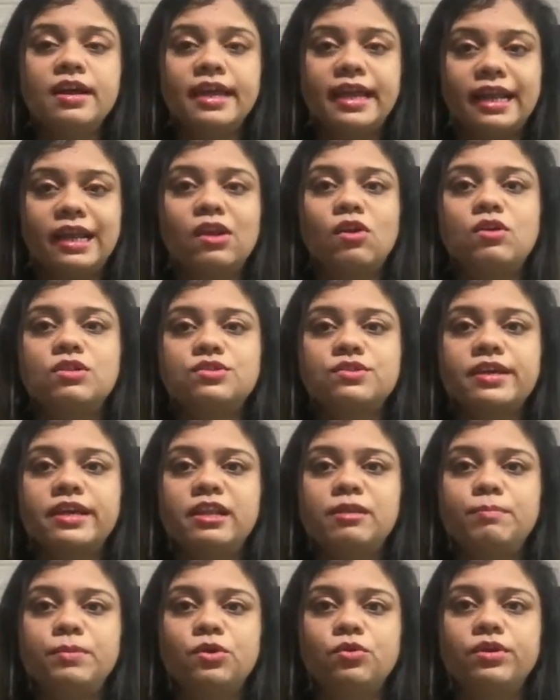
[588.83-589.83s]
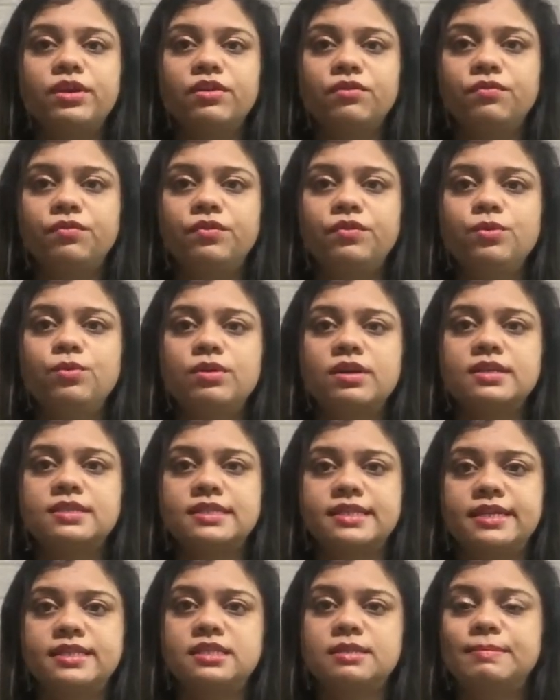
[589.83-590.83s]
it'll also help you, give you a
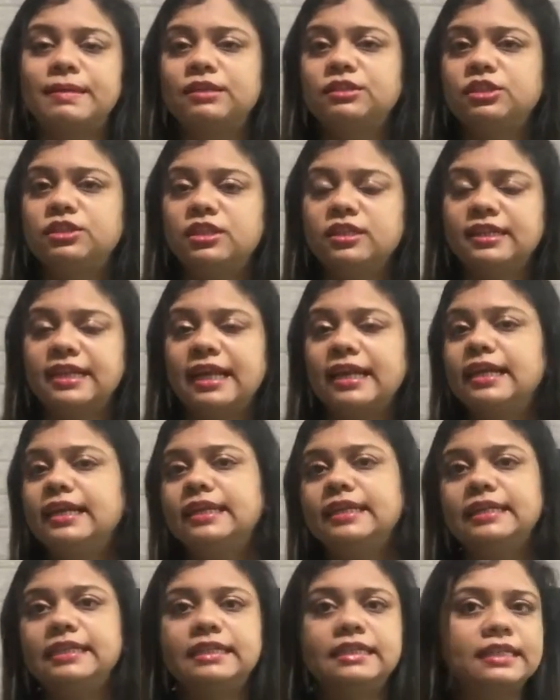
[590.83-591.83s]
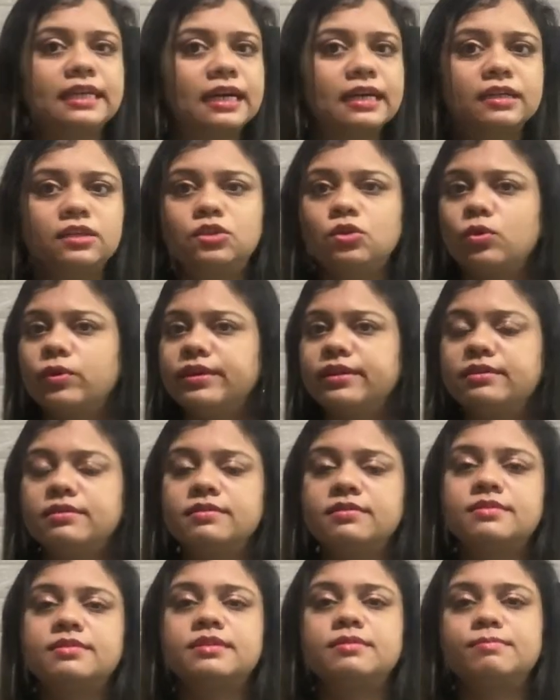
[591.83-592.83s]
sense about the tonality, the target
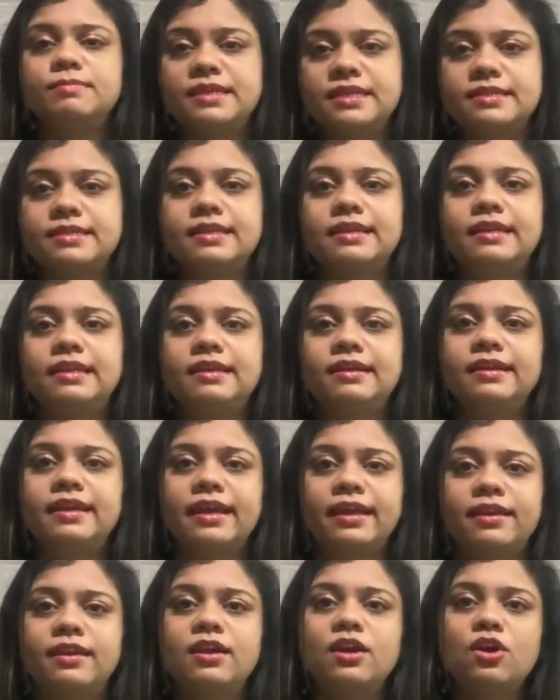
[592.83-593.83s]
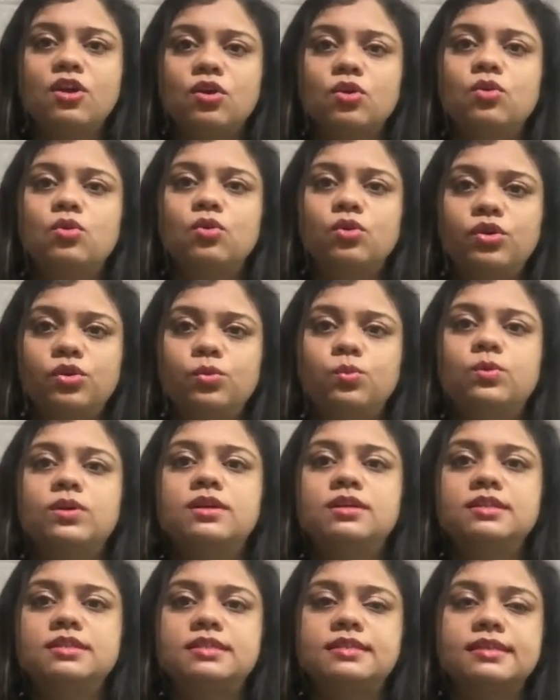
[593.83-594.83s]
audience, and basically again go
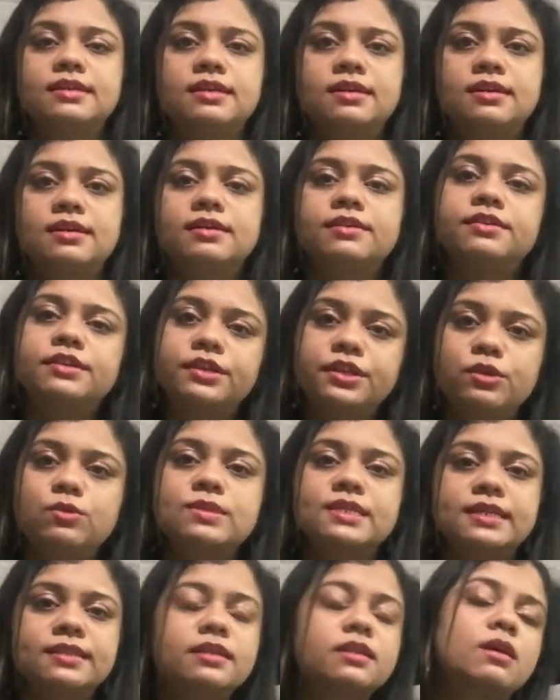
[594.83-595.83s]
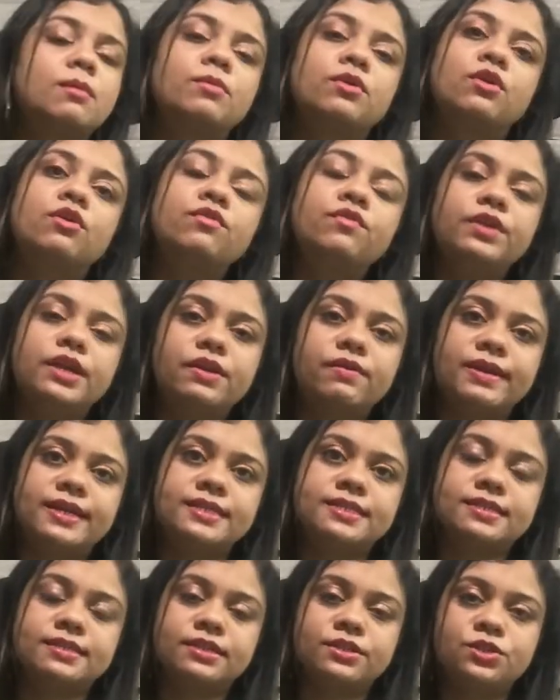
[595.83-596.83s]
towards reducing the number of
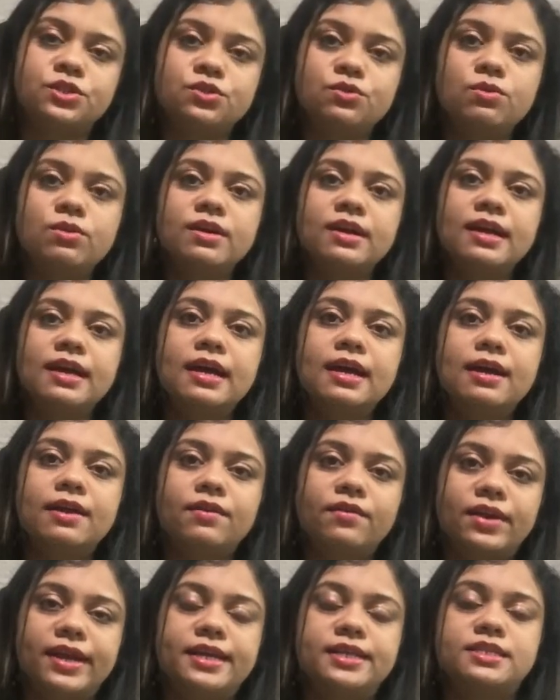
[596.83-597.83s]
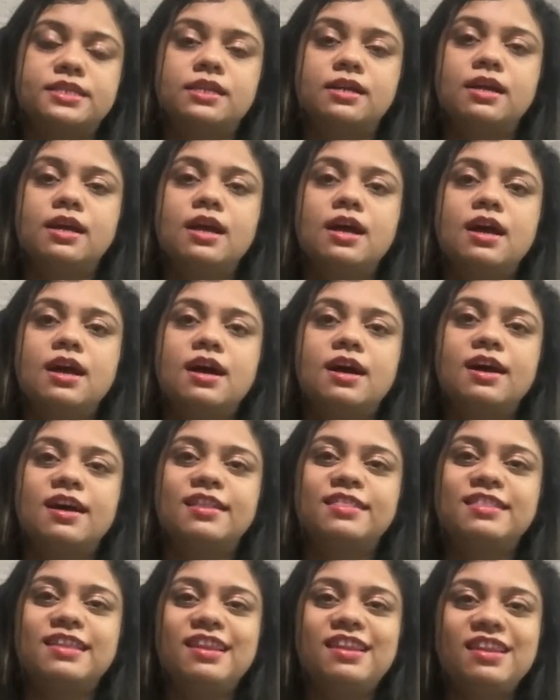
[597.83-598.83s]
rewrites that you write.
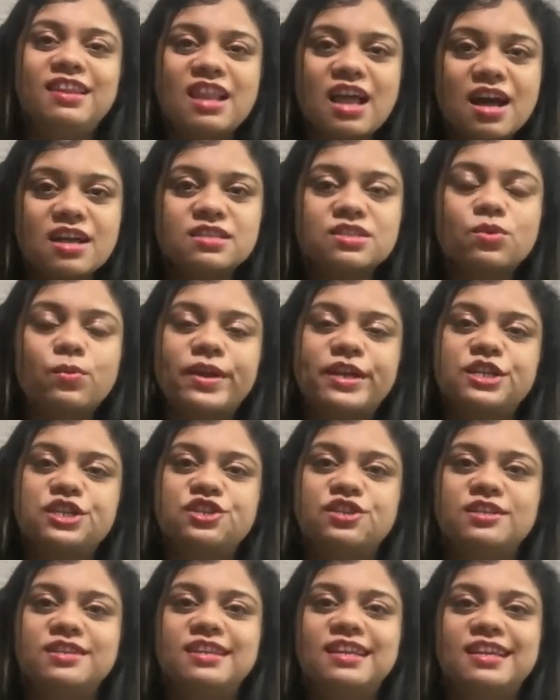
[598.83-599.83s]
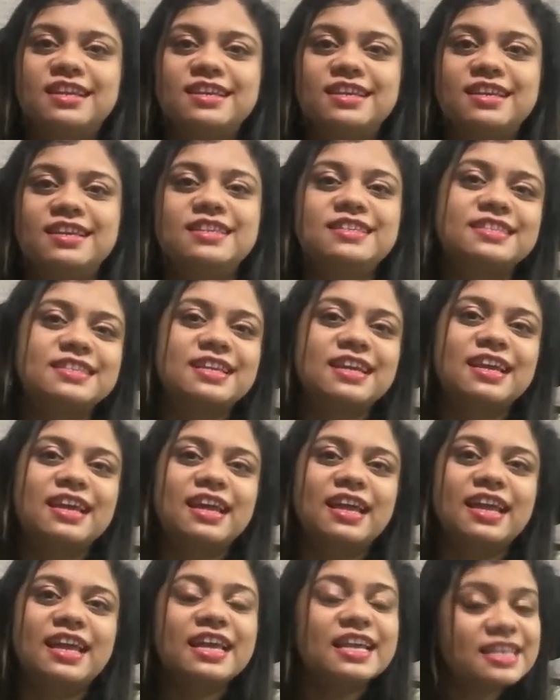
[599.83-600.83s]
The last question is
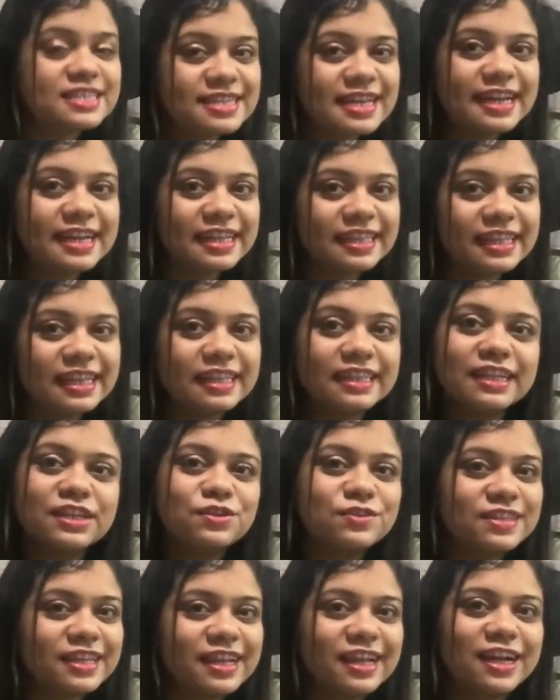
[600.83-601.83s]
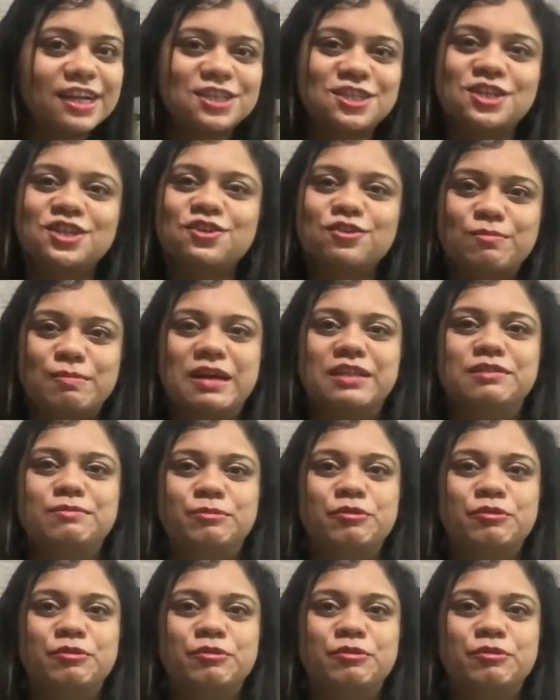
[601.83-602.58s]
there anything that you think I should know about the